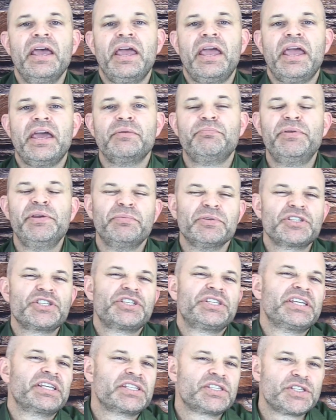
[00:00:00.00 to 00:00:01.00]
and people
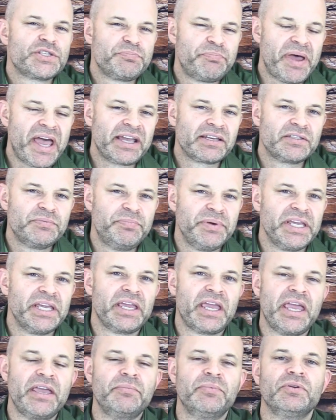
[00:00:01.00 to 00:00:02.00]
just expect
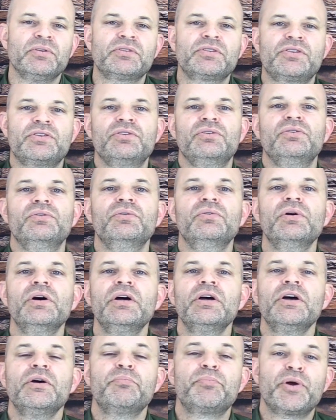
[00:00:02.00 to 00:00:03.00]
being able to
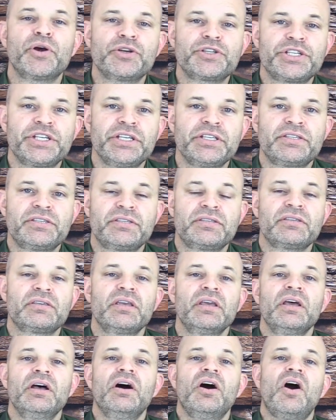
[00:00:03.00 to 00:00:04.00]
purchase
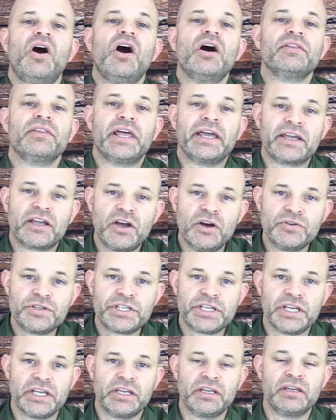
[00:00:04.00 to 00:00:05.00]
online
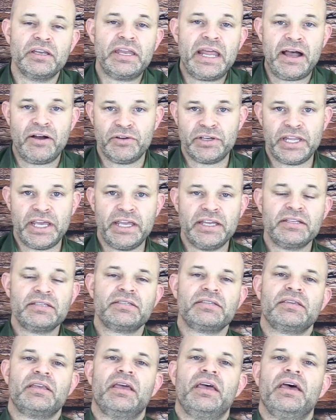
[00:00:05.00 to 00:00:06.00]
coaching
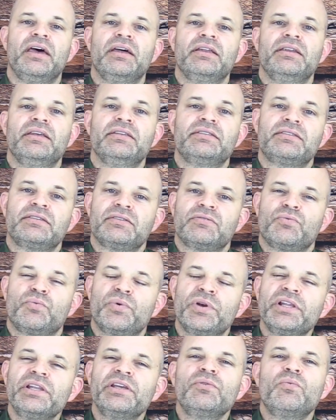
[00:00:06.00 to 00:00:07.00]
nowadays, and it's
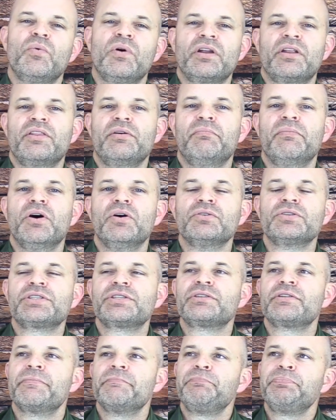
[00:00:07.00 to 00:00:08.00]
really one of the
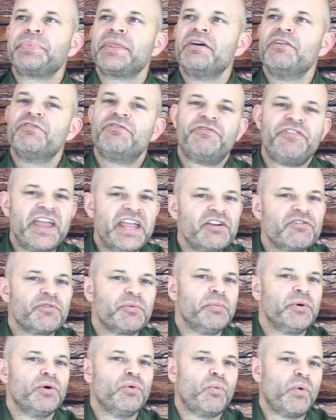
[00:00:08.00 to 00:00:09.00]
most
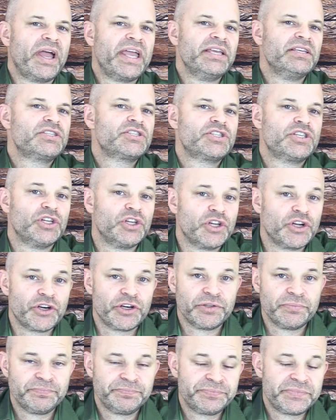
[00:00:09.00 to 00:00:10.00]
favorable ways to
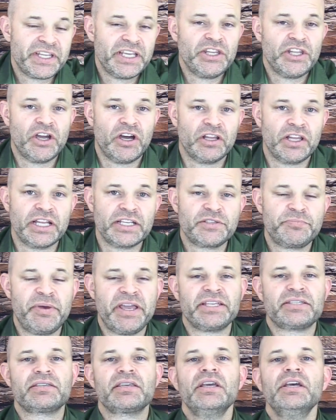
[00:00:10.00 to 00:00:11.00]
learn in the online
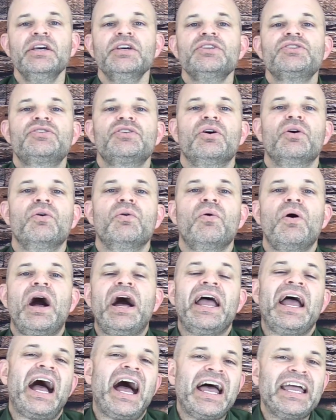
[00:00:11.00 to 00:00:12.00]
space. So
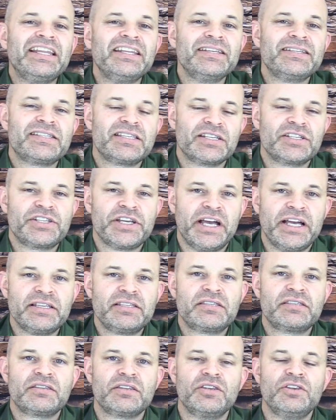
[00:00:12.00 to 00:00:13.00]
I highly
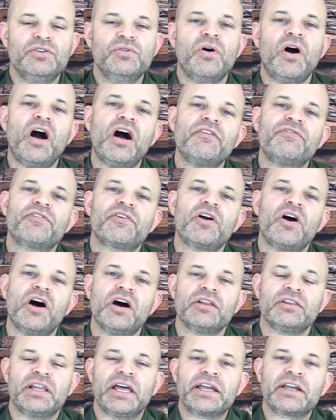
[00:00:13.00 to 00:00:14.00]
suggest you offer
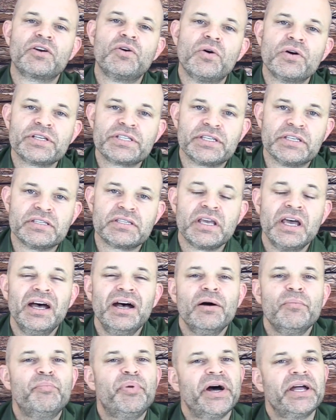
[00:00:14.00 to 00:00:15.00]
online courses,
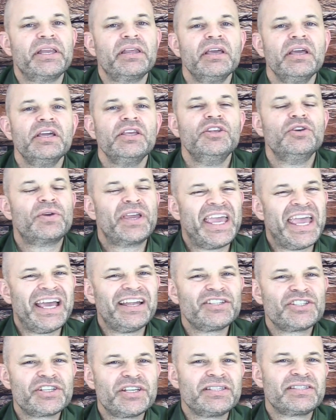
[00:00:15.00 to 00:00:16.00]
but you
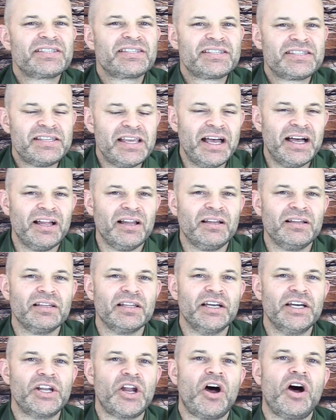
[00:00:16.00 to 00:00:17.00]
can't just sell
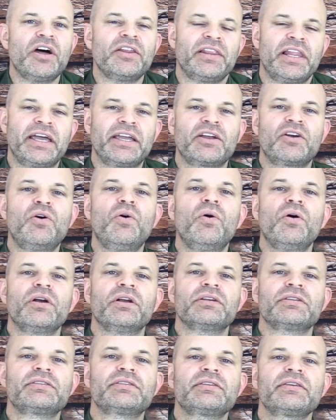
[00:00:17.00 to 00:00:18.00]
an online
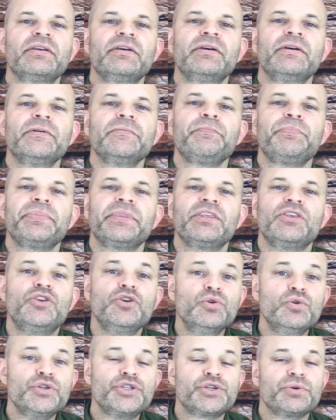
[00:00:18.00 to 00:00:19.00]
course
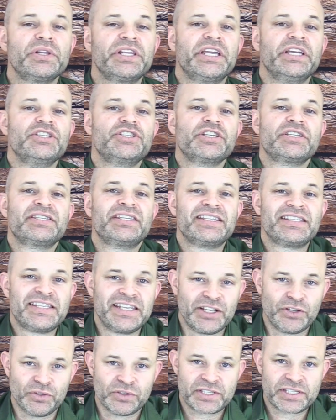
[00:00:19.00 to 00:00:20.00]
usually in just a
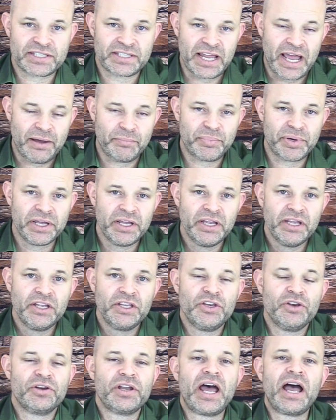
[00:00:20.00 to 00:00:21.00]
single step.
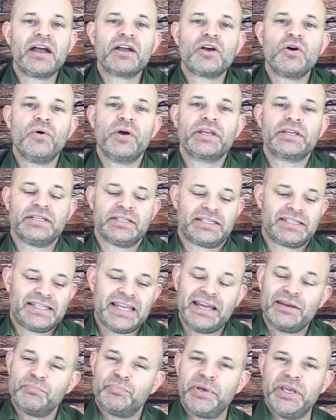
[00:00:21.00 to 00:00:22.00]
You're not going to
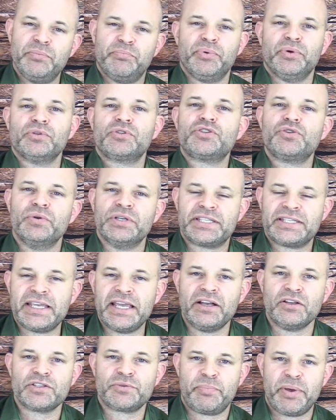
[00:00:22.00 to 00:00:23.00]
send people to a
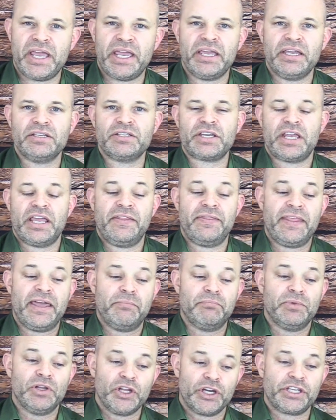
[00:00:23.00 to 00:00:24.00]
sales page and
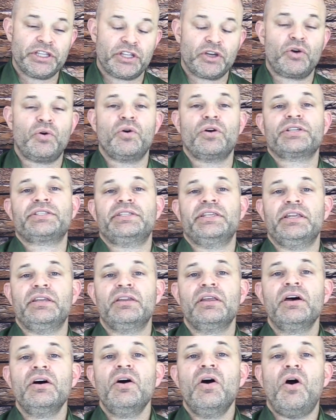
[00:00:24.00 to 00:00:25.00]
them look at the course and
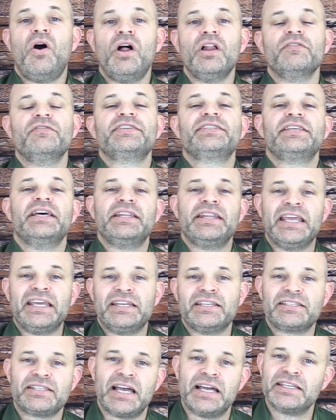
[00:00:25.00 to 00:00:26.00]
then all of a sudden they
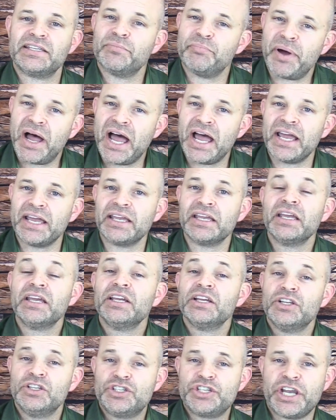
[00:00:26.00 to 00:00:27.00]
decide to buy.
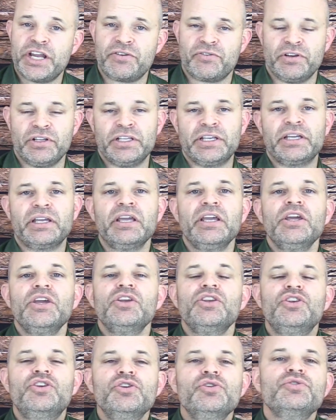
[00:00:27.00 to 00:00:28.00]
Generally,
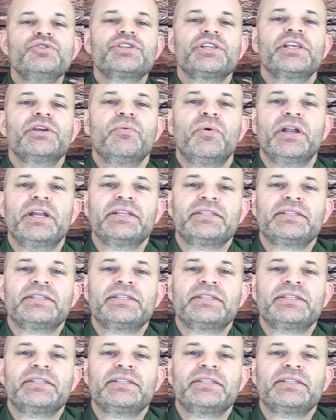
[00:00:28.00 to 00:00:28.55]
usually what